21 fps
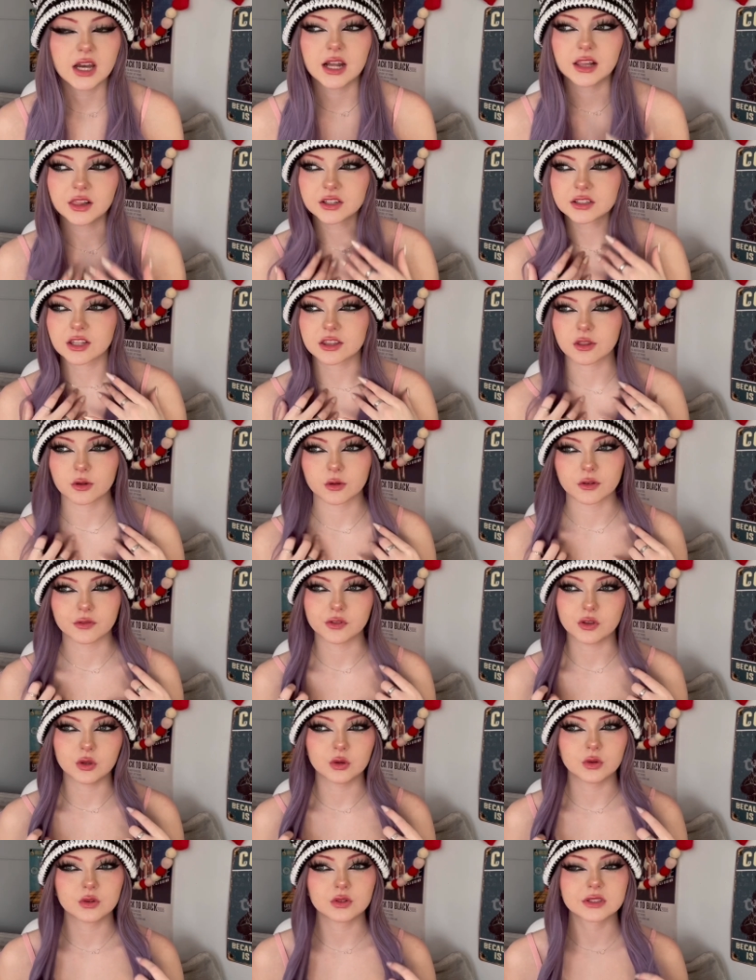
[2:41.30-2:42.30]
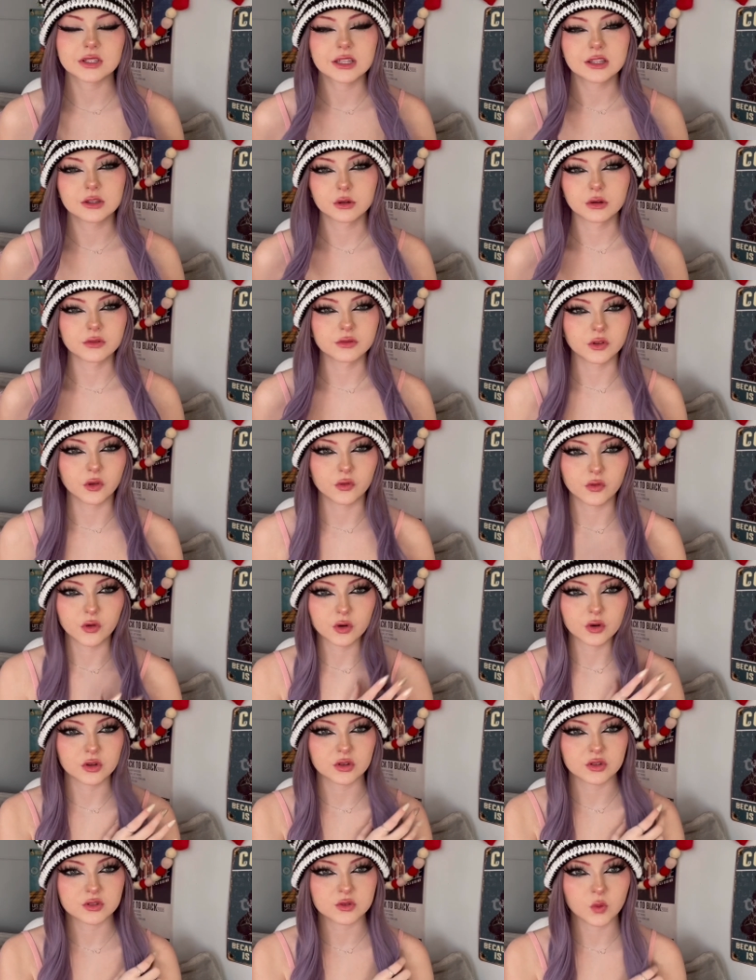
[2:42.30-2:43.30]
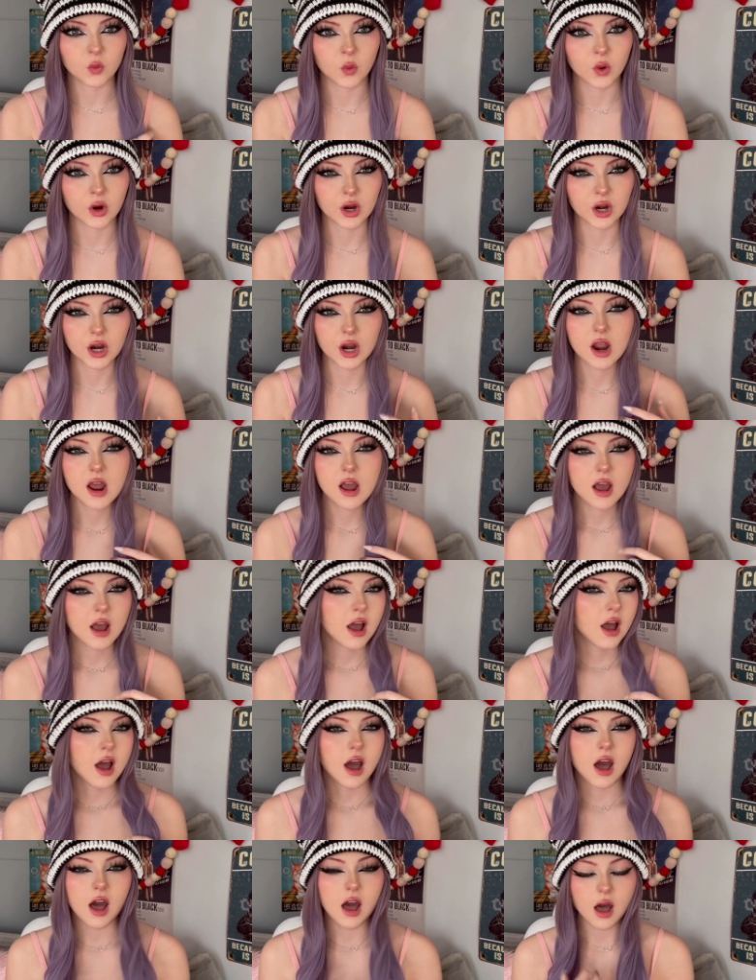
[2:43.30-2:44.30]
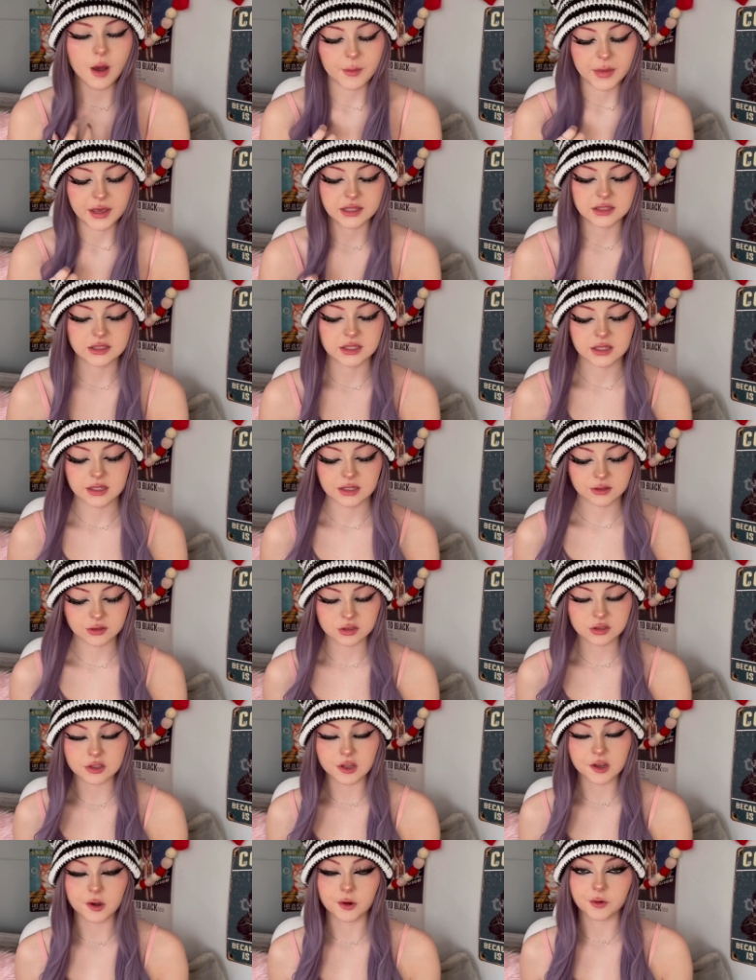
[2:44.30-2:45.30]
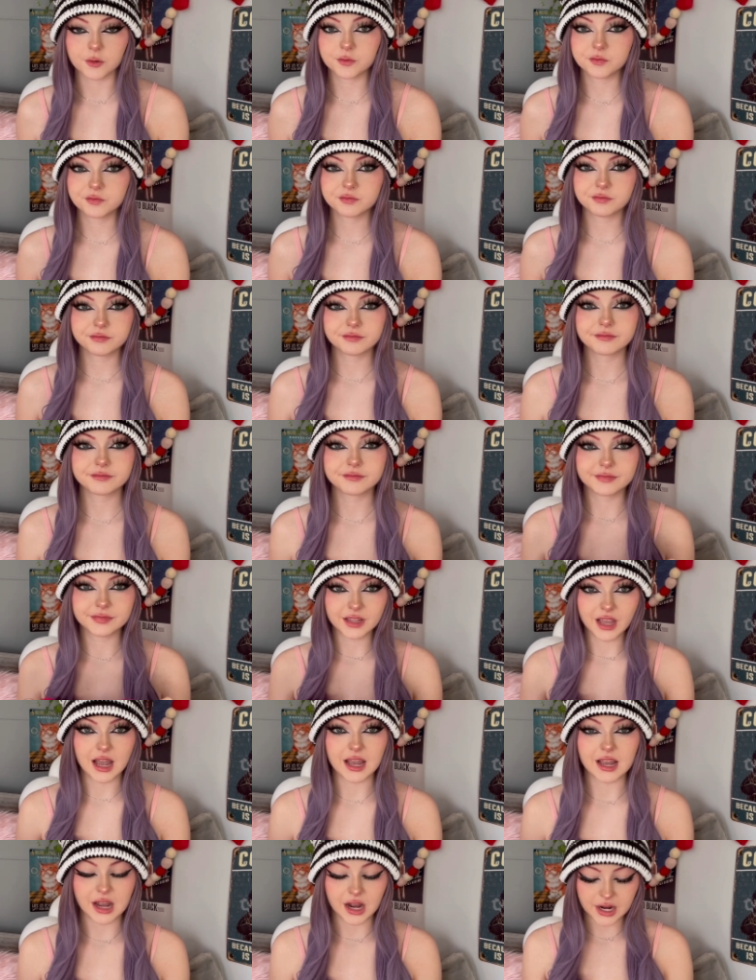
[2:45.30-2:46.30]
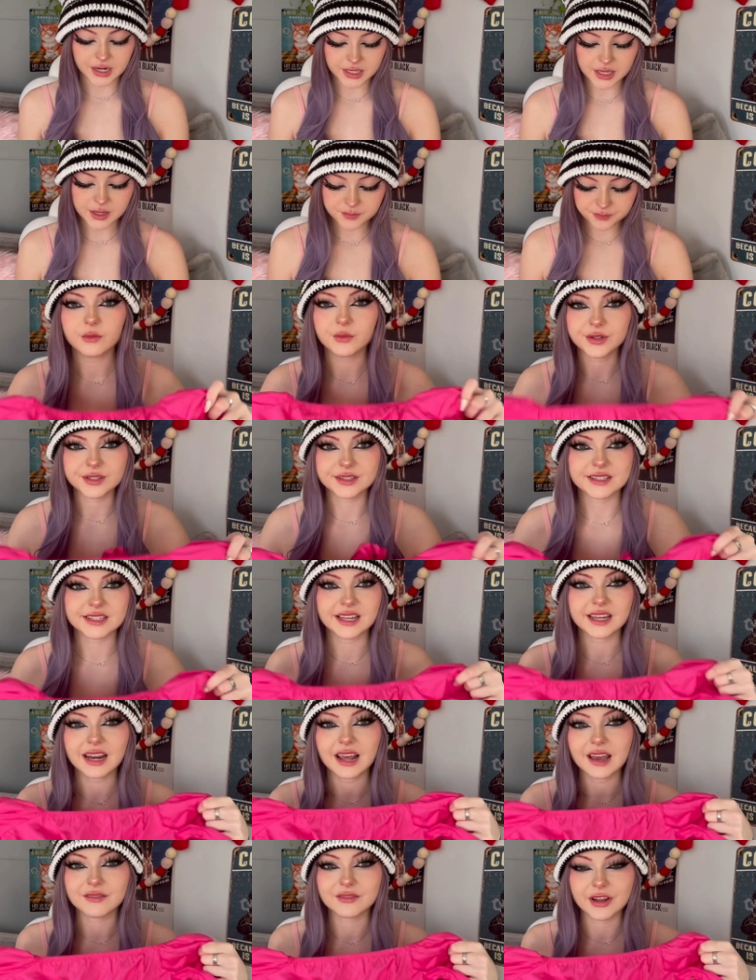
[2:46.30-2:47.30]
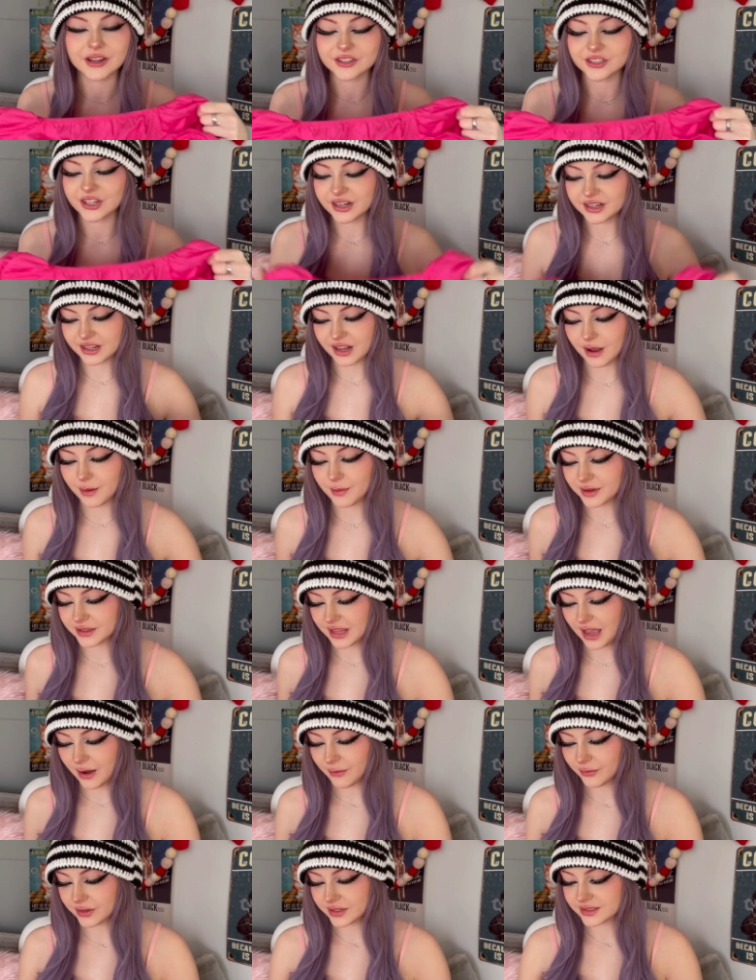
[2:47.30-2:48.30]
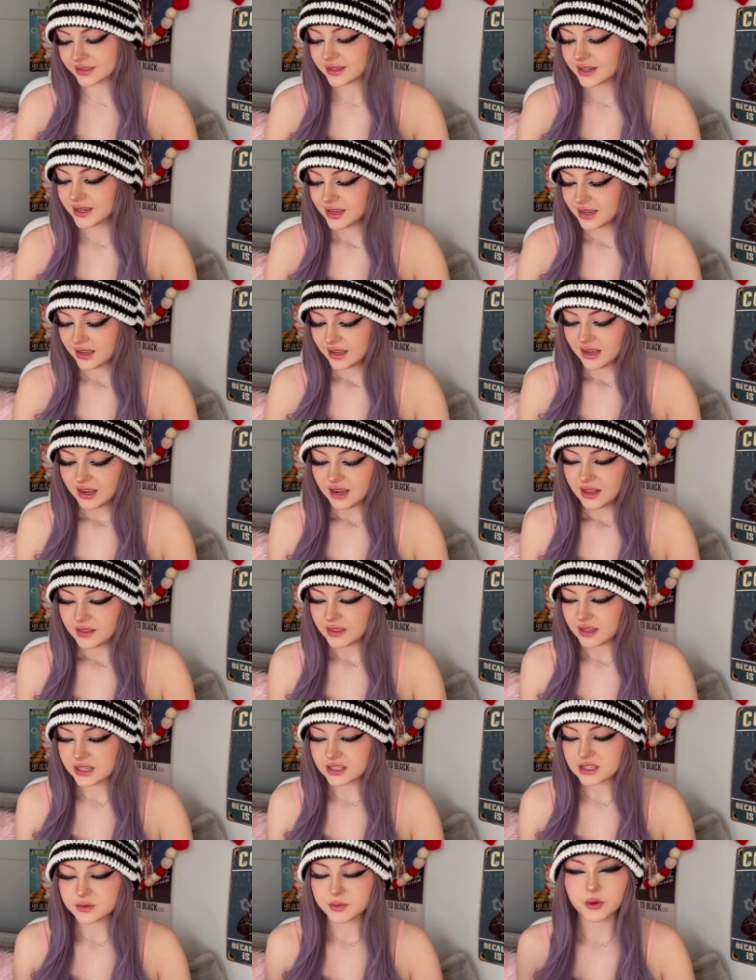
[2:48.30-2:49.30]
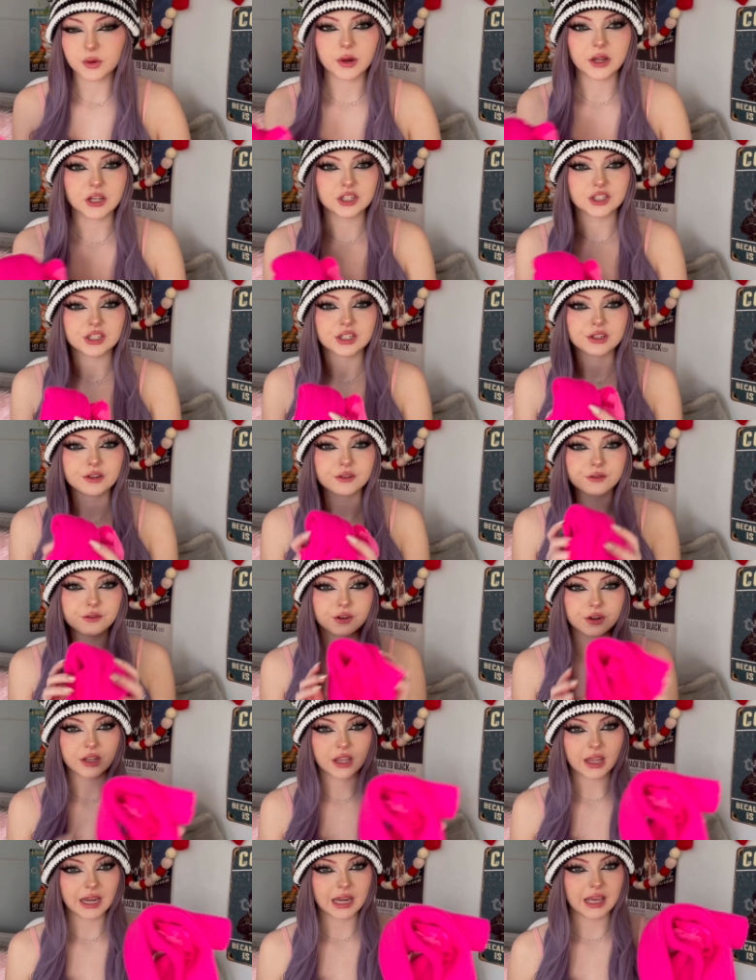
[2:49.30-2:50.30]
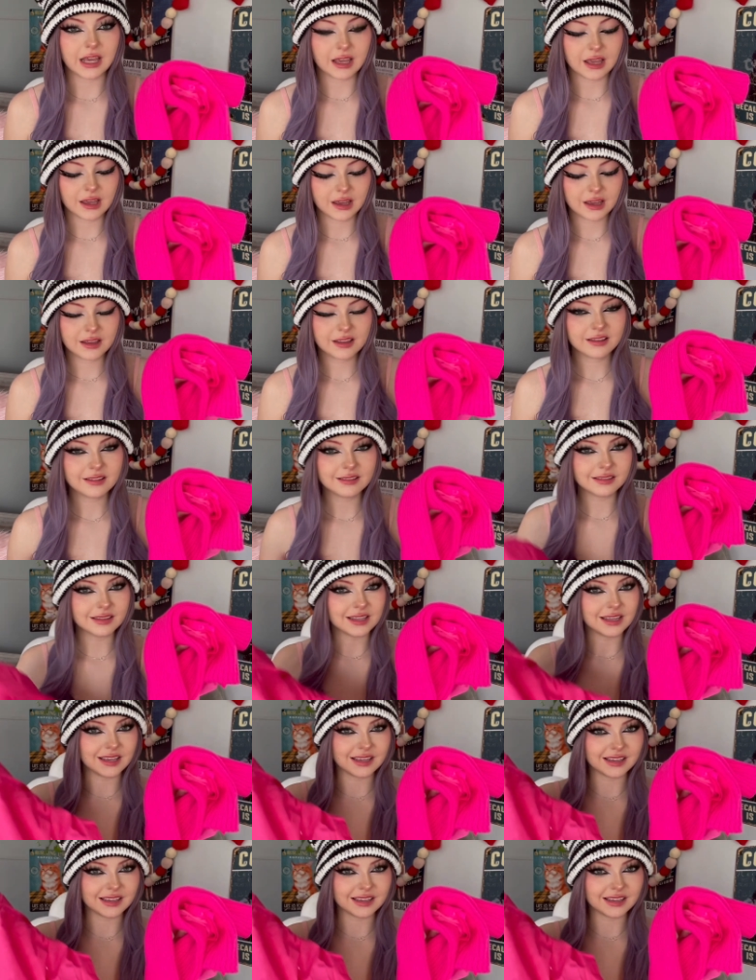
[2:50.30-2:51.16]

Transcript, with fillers: I looked at the reviews and the review photos were amazing. So I got it. Once again, I have not tried it on, but that was the inspiration for getting the